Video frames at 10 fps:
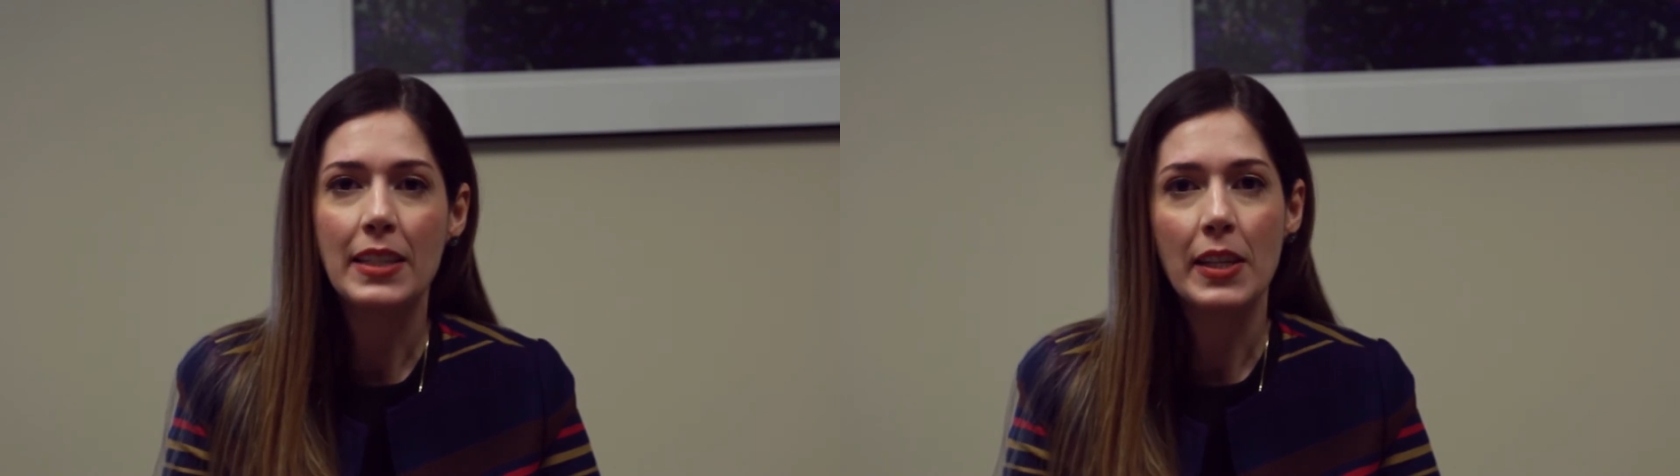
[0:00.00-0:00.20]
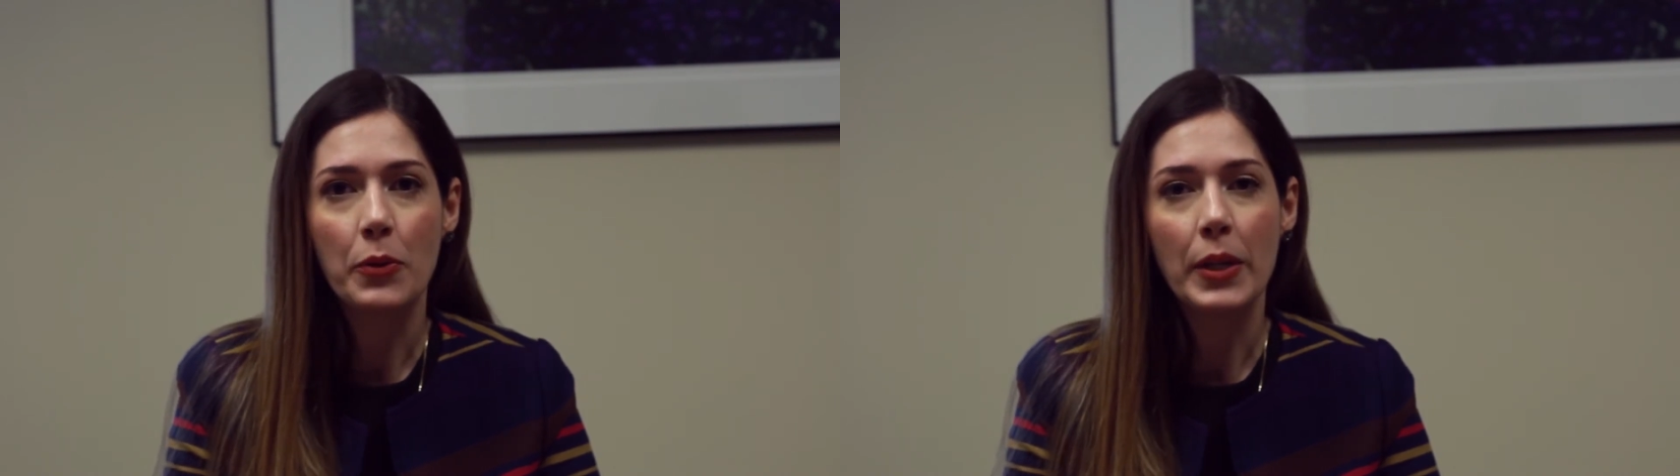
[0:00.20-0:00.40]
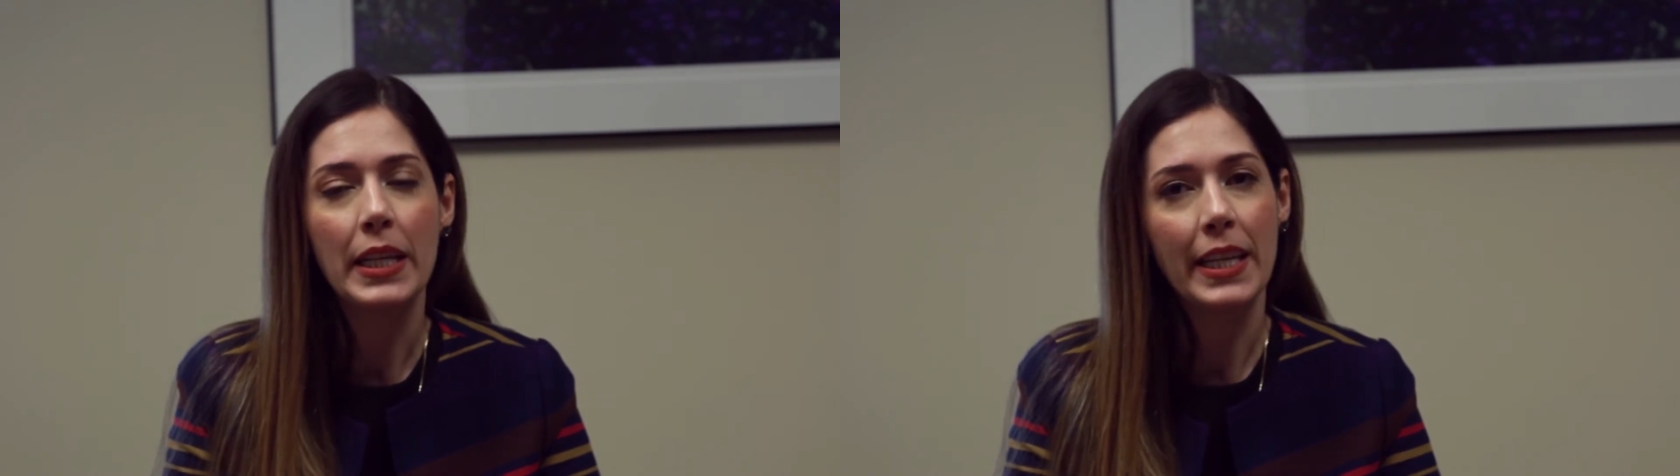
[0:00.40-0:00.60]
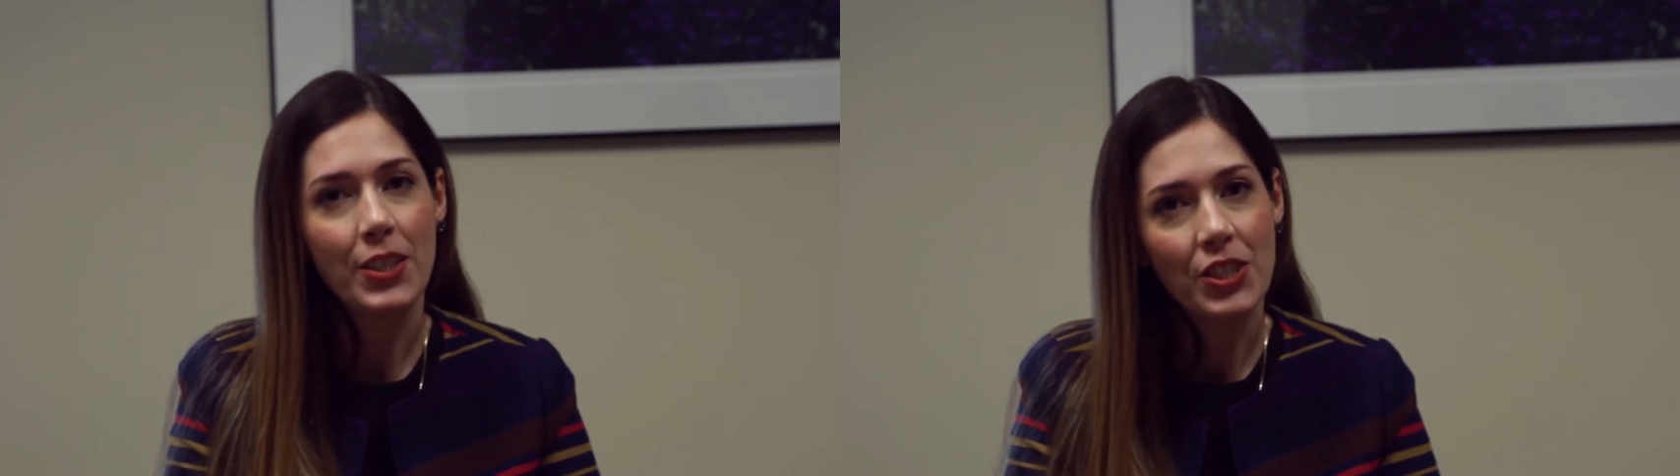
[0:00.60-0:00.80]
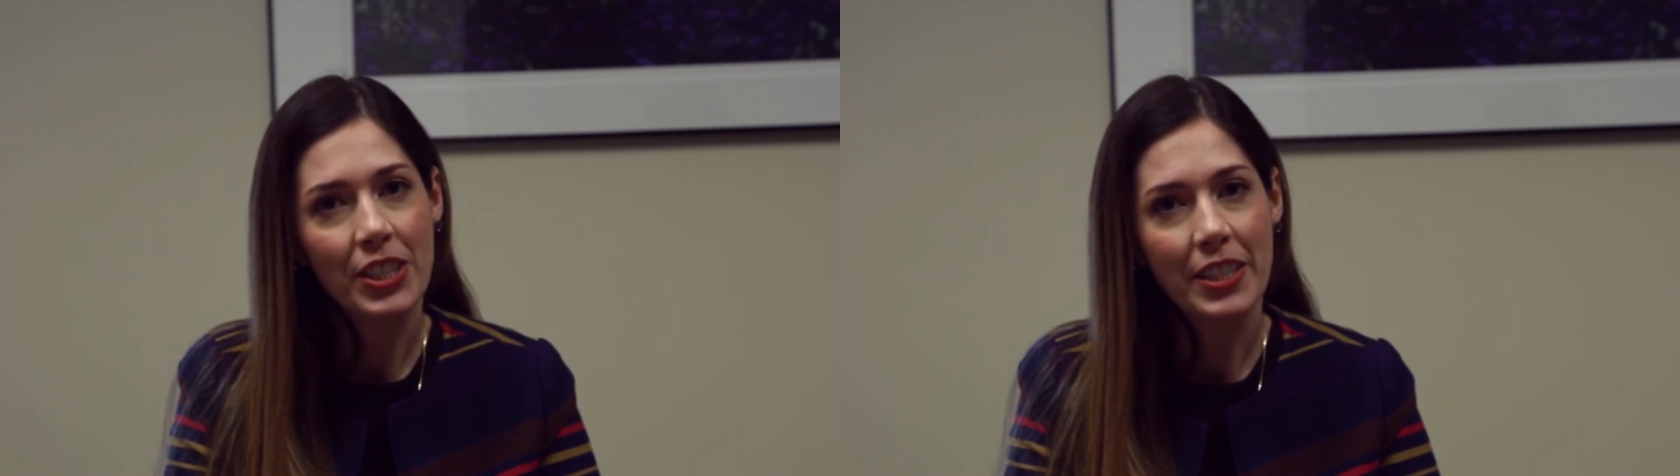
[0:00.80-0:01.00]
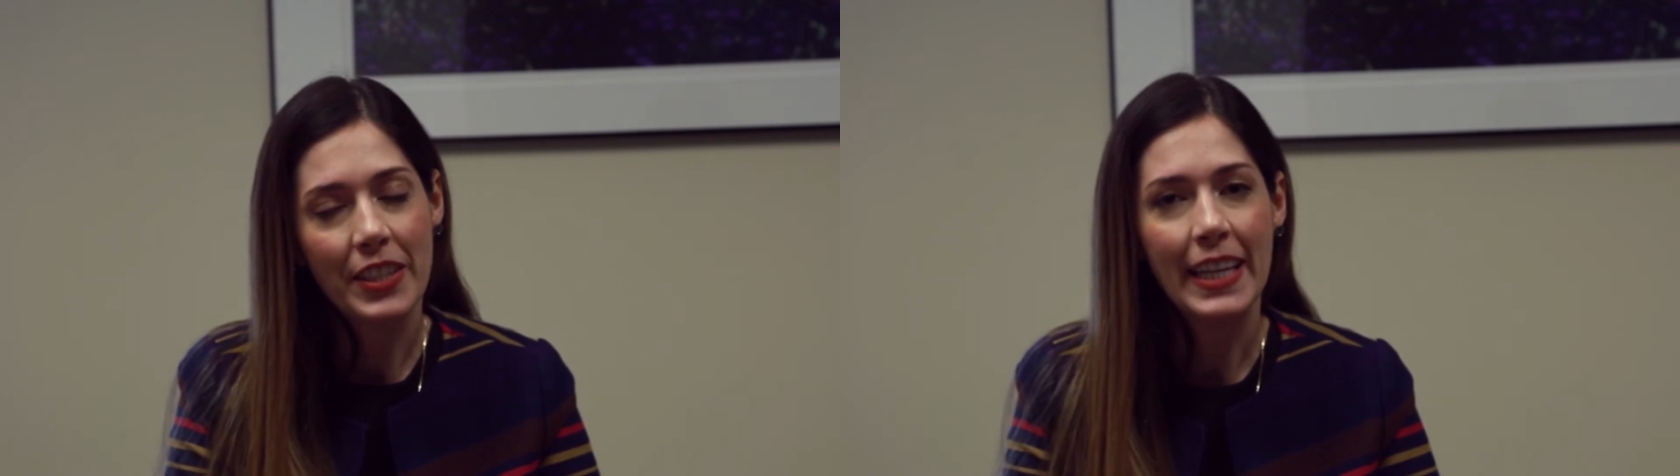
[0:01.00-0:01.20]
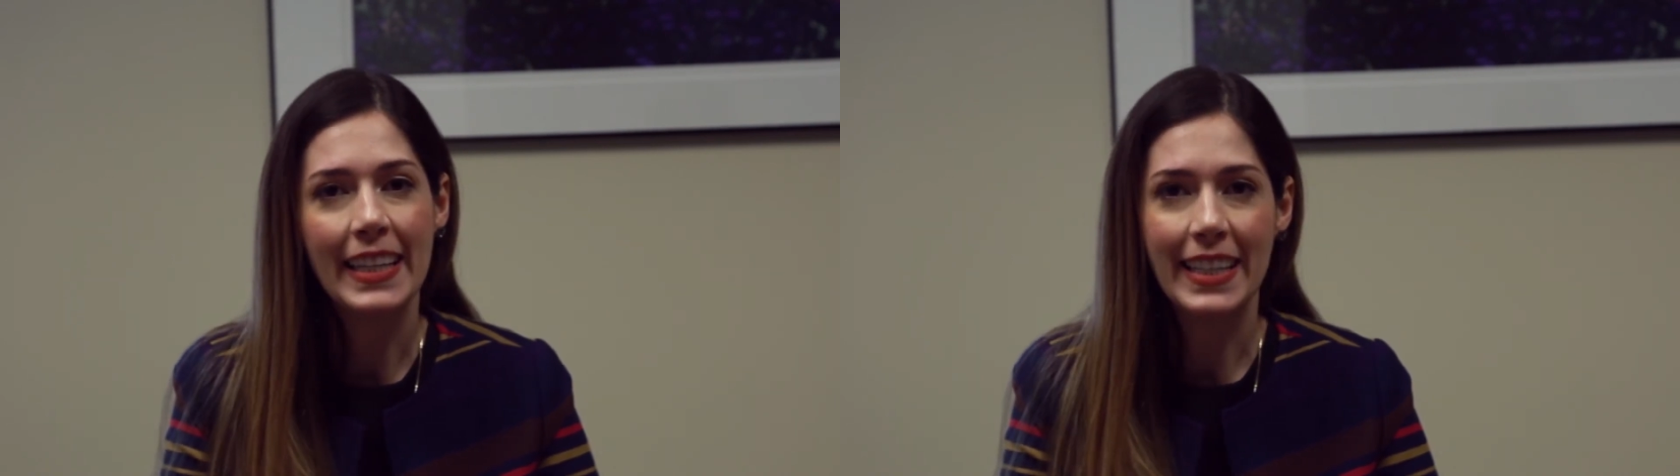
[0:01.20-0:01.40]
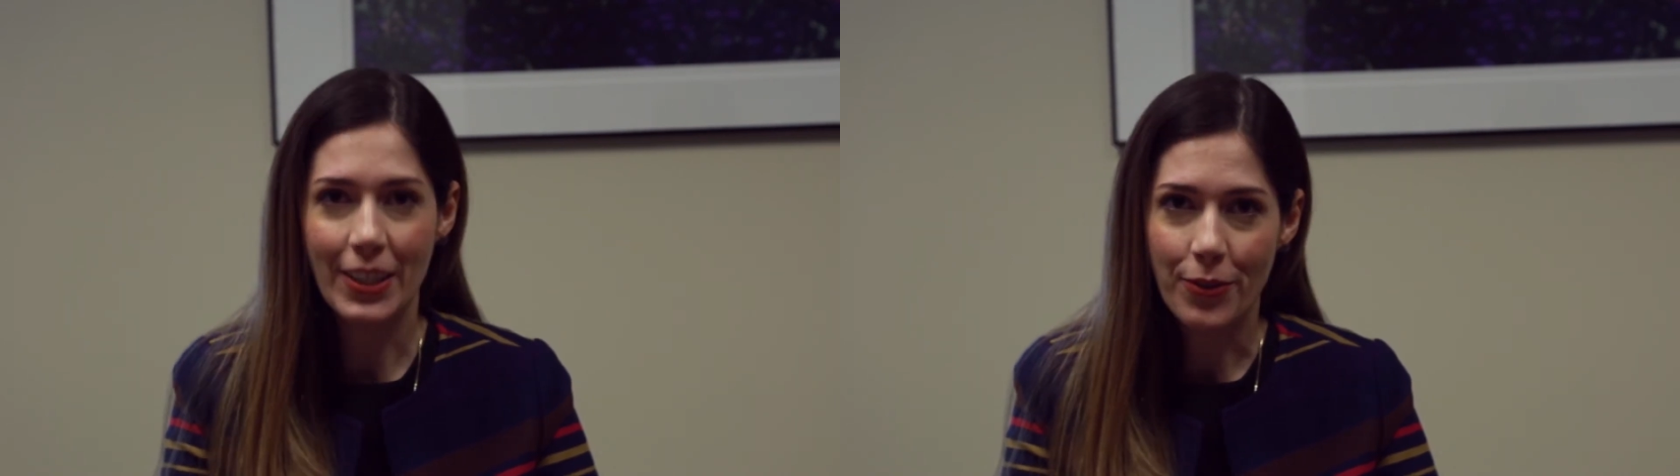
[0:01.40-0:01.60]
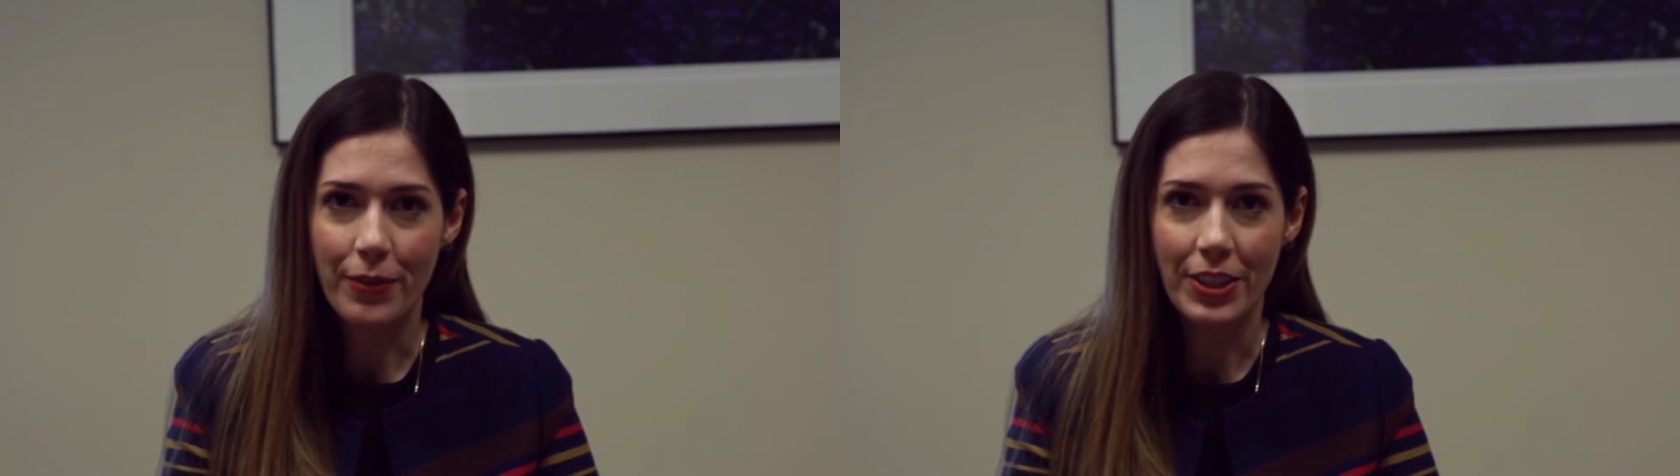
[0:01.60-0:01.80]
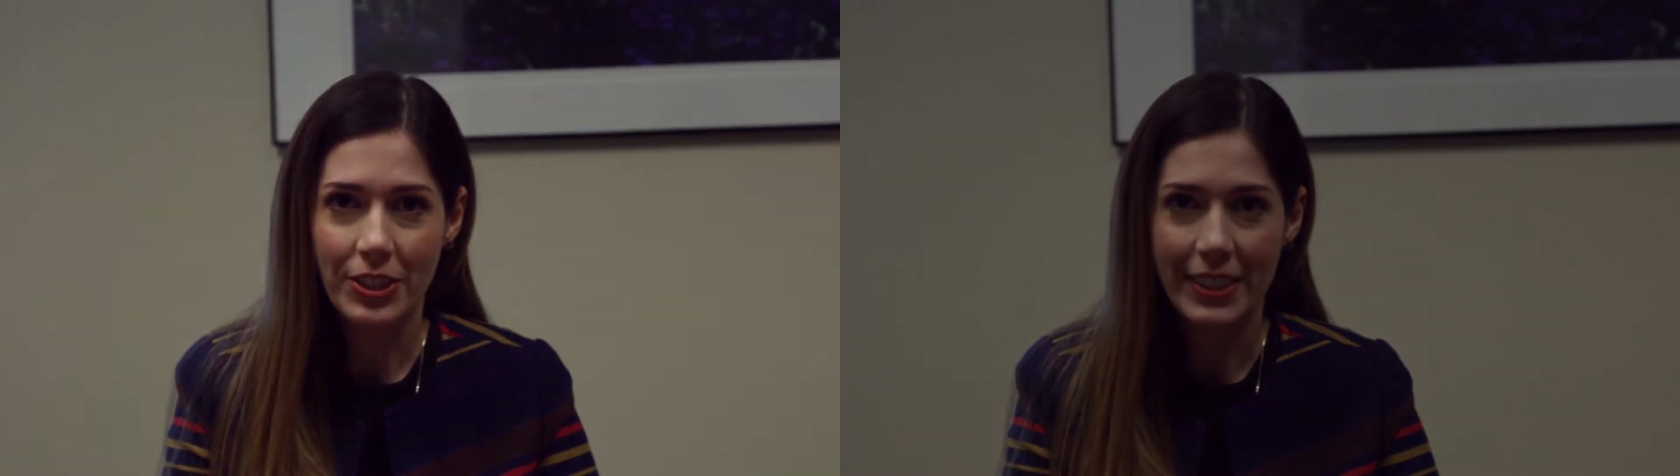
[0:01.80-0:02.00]
integrate engineering and
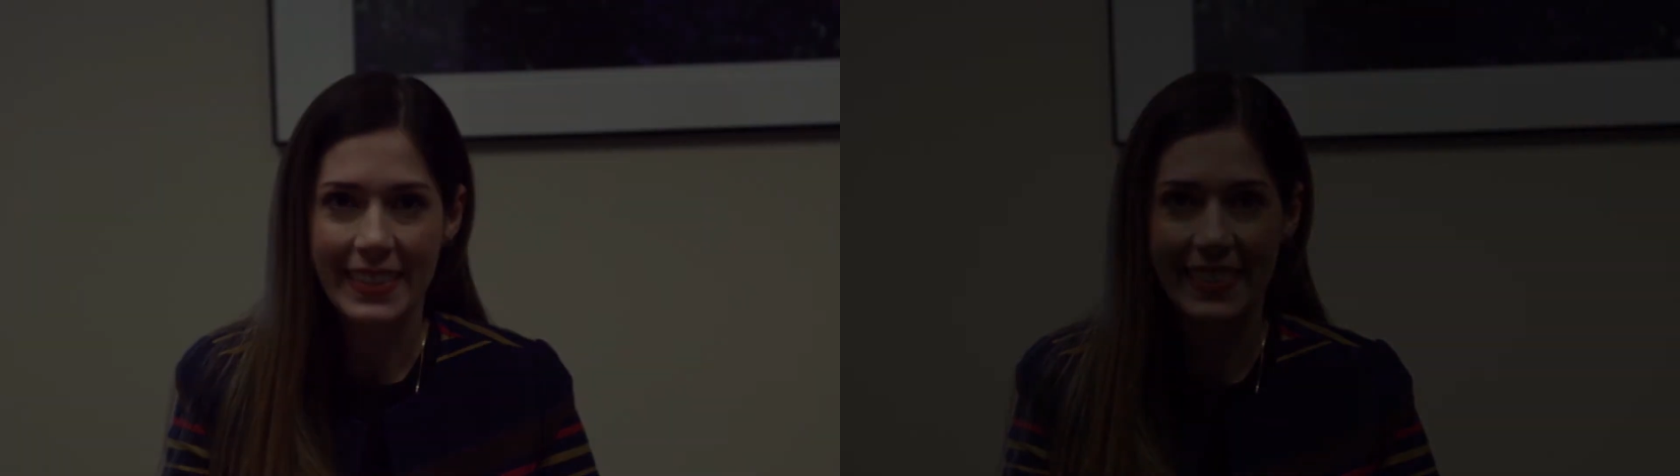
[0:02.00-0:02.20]
innovation.